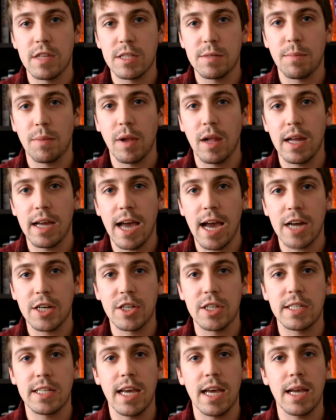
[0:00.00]
this play
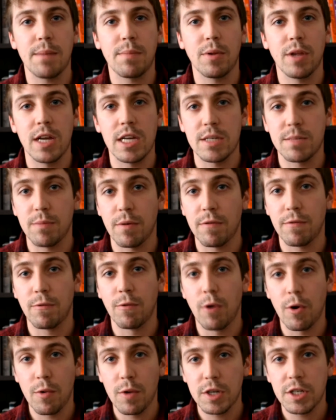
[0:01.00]
actually take place
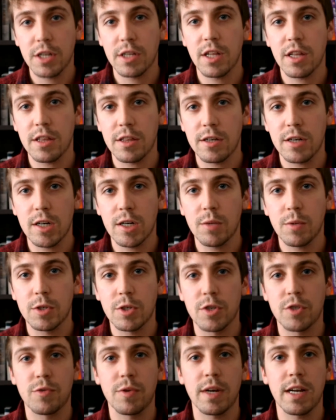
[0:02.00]
before Richard III,
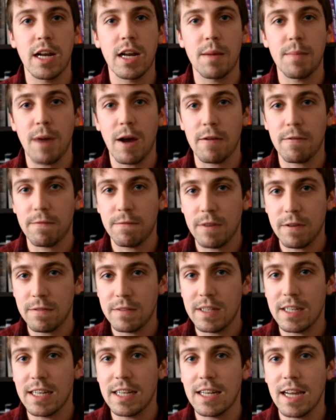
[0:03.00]
which was written in about
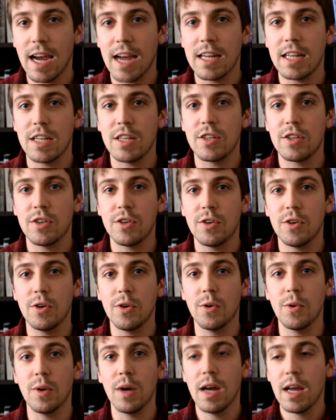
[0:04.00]

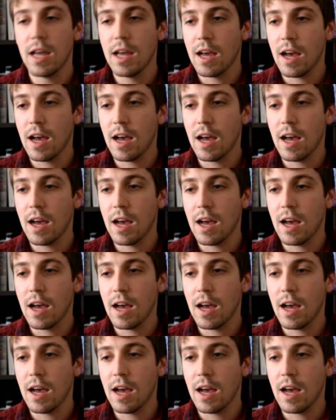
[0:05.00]
1592,